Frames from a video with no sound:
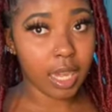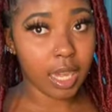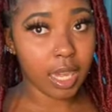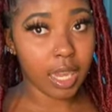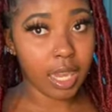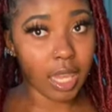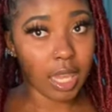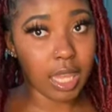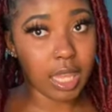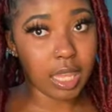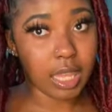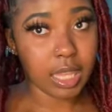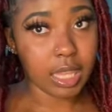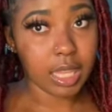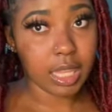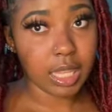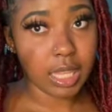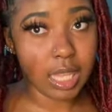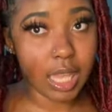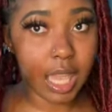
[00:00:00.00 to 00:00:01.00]
eight.
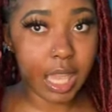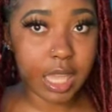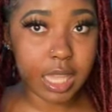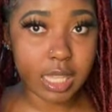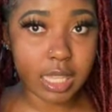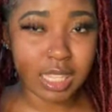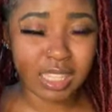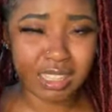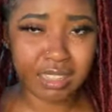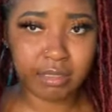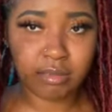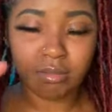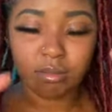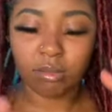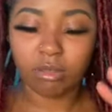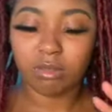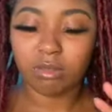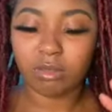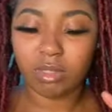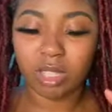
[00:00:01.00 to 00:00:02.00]
Eight.
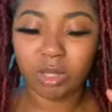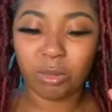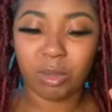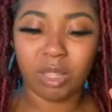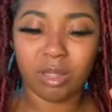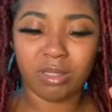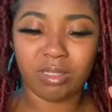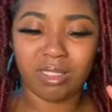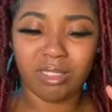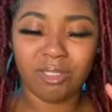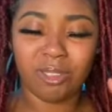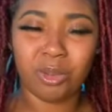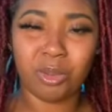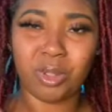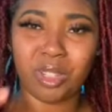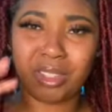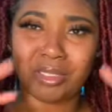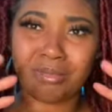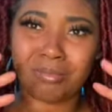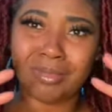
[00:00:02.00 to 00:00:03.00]
That's right, it feel
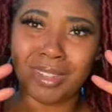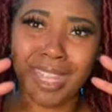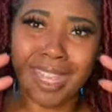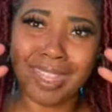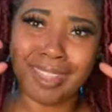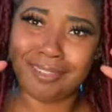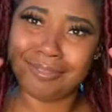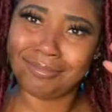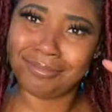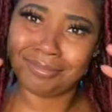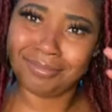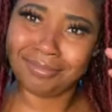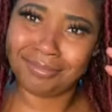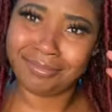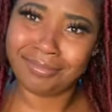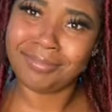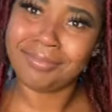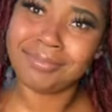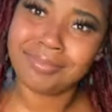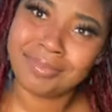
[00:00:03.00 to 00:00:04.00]
weird. Eight.
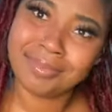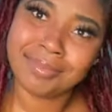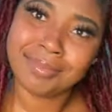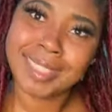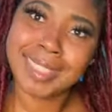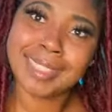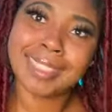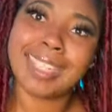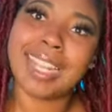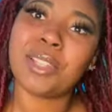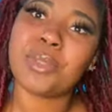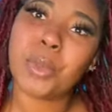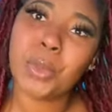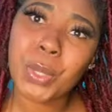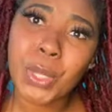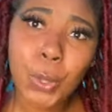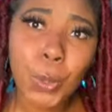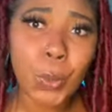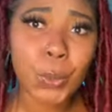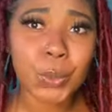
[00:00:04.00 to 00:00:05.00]
That's what we're
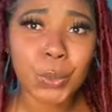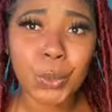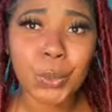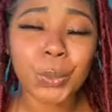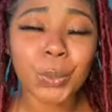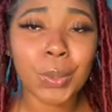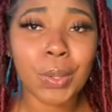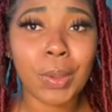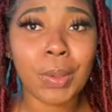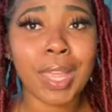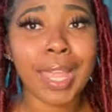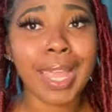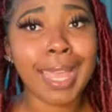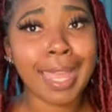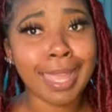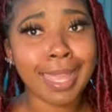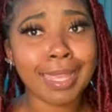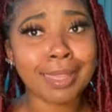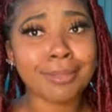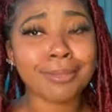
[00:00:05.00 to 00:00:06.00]
gonna do.
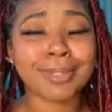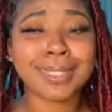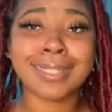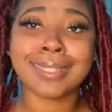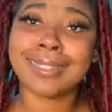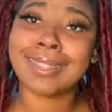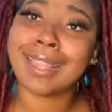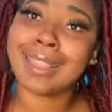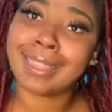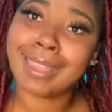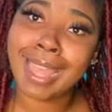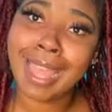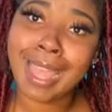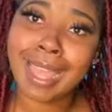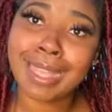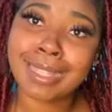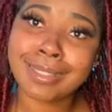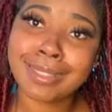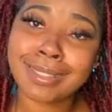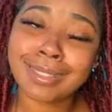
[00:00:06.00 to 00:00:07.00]
Eight, which is the
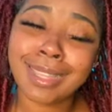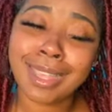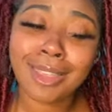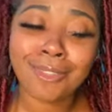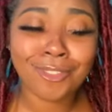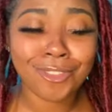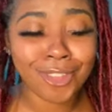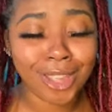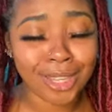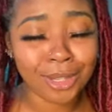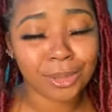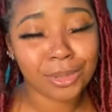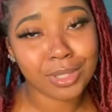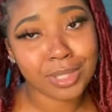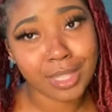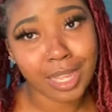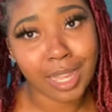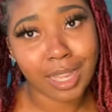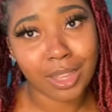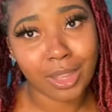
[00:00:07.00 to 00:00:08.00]
last and final
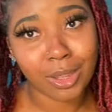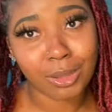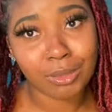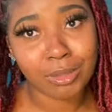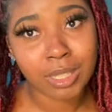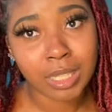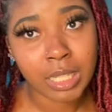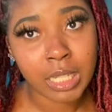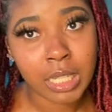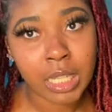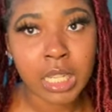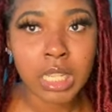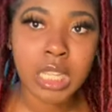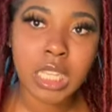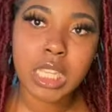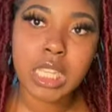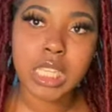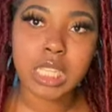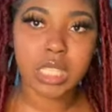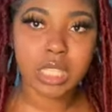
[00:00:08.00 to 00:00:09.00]
style.
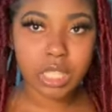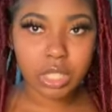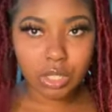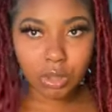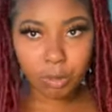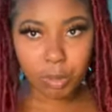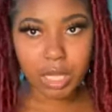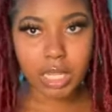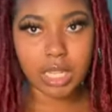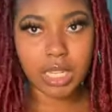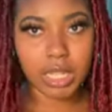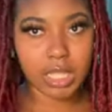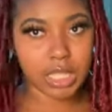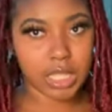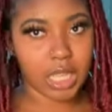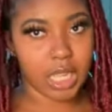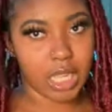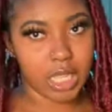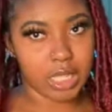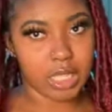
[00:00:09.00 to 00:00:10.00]
It's still gonna be in this
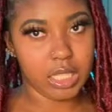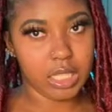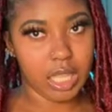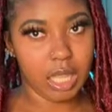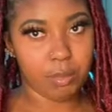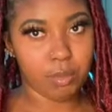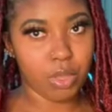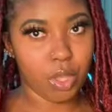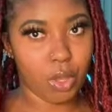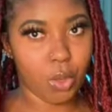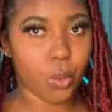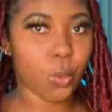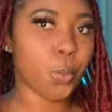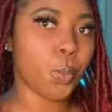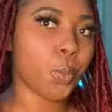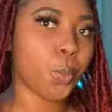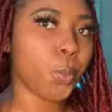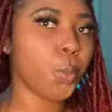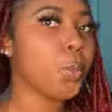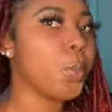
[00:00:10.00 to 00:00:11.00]
concept though,
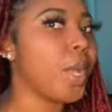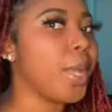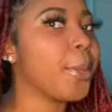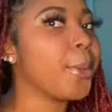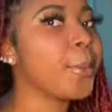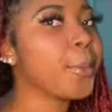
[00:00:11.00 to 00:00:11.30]
but